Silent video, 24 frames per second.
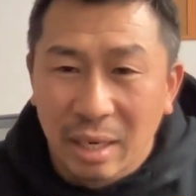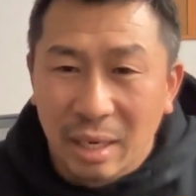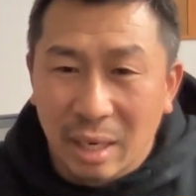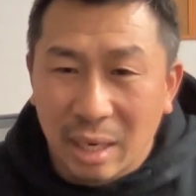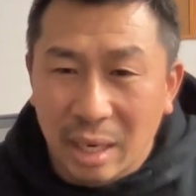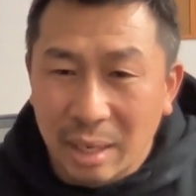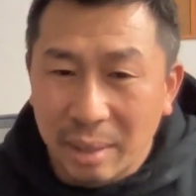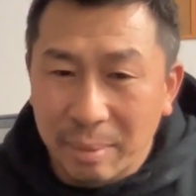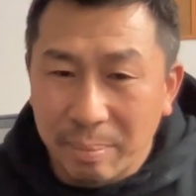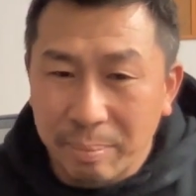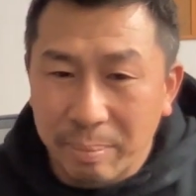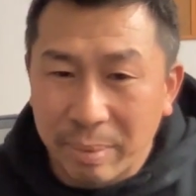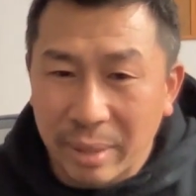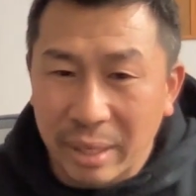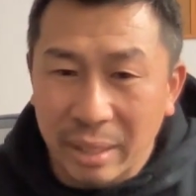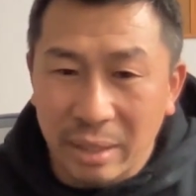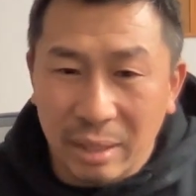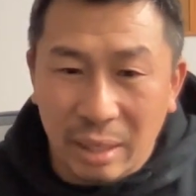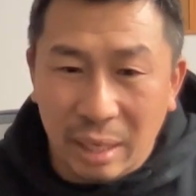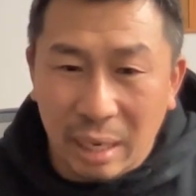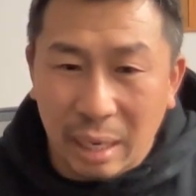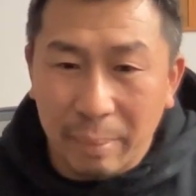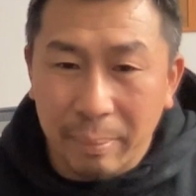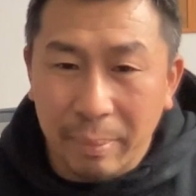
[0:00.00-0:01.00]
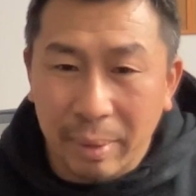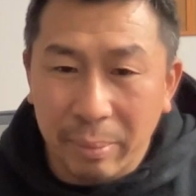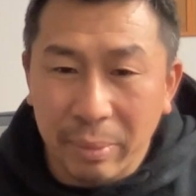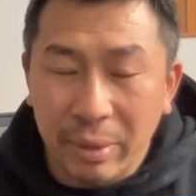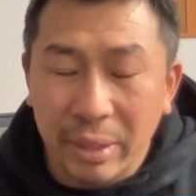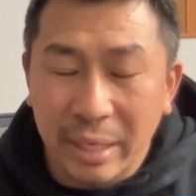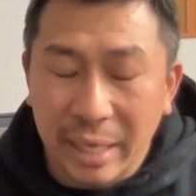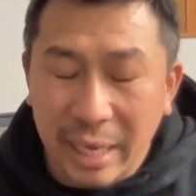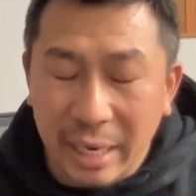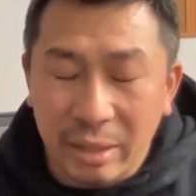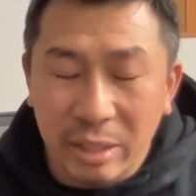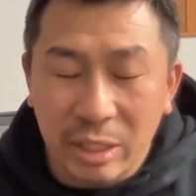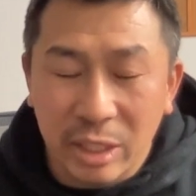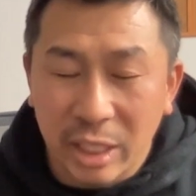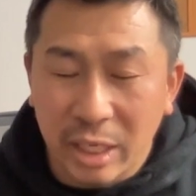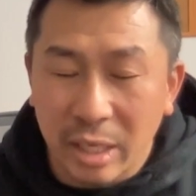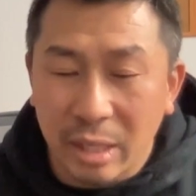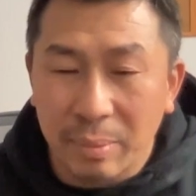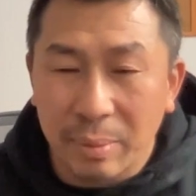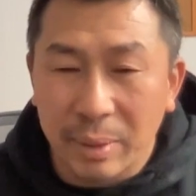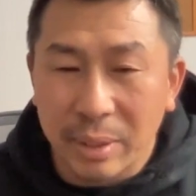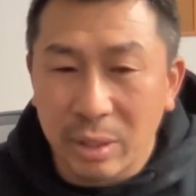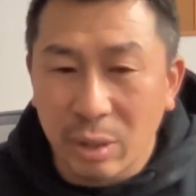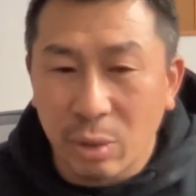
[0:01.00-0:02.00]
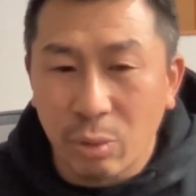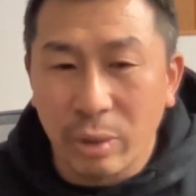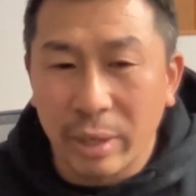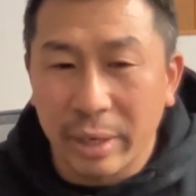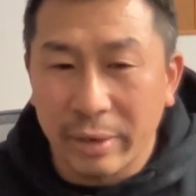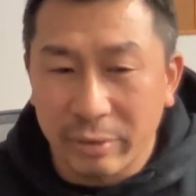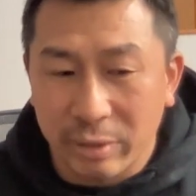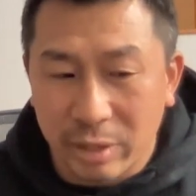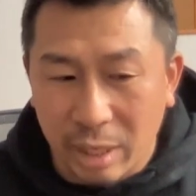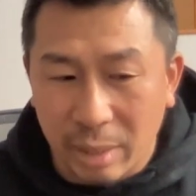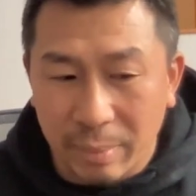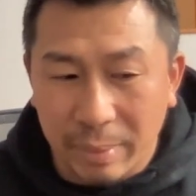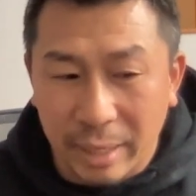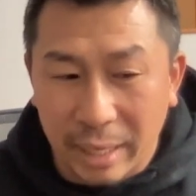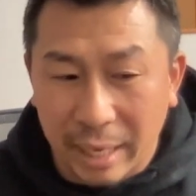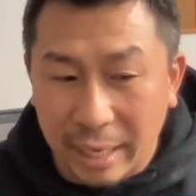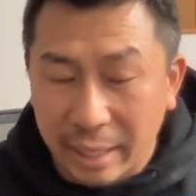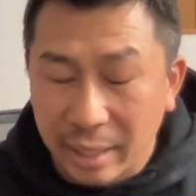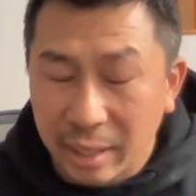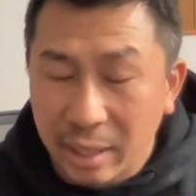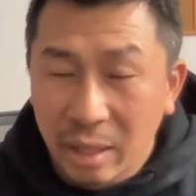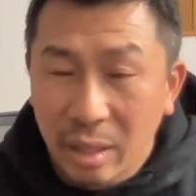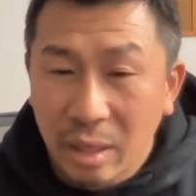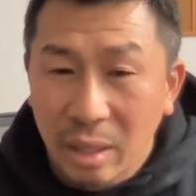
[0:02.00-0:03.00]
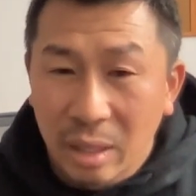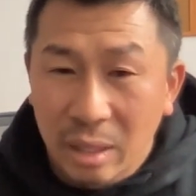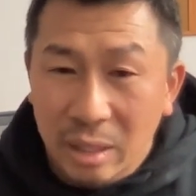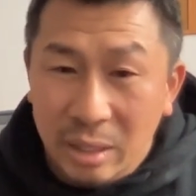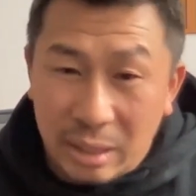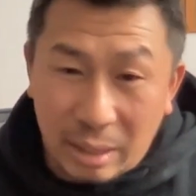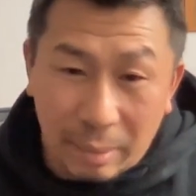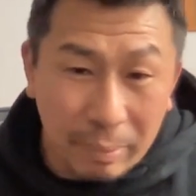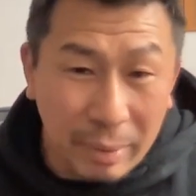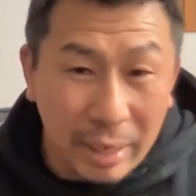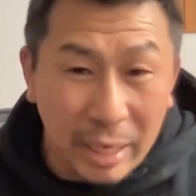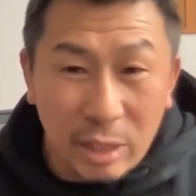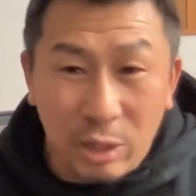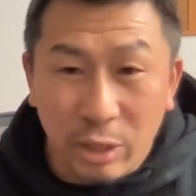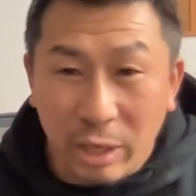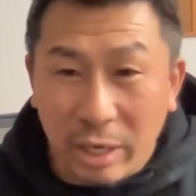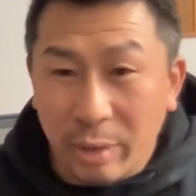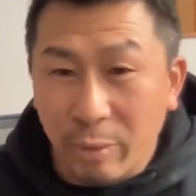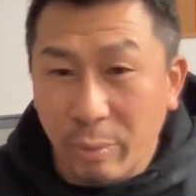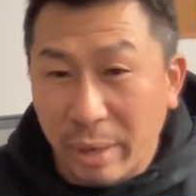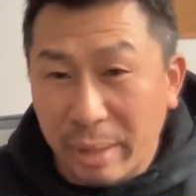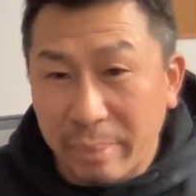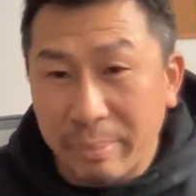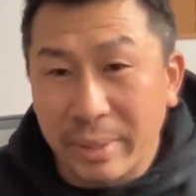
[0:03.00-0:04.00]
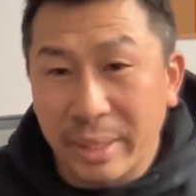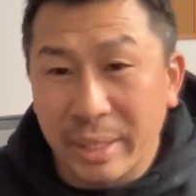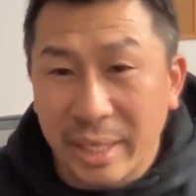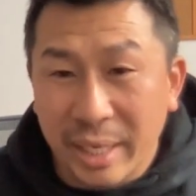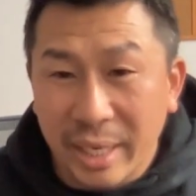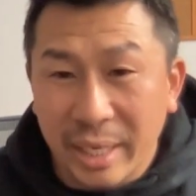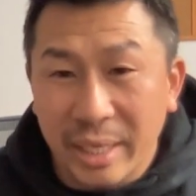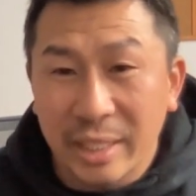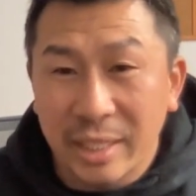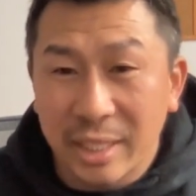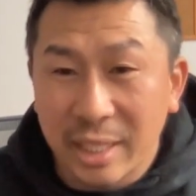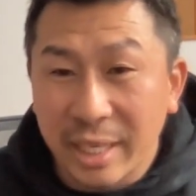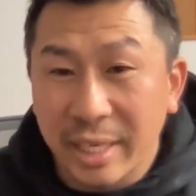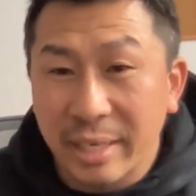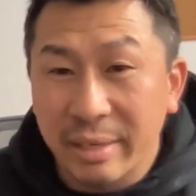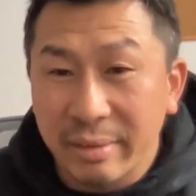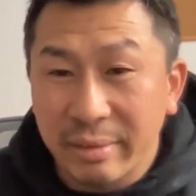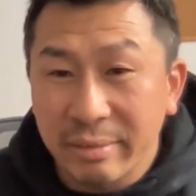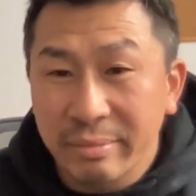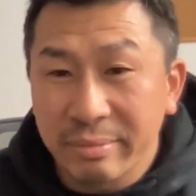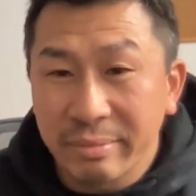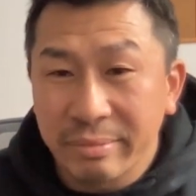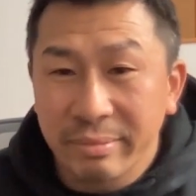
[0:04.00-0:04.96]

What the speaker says: But I remember in county jail, but no one ever talked about like somebody tried to rape me in county jail,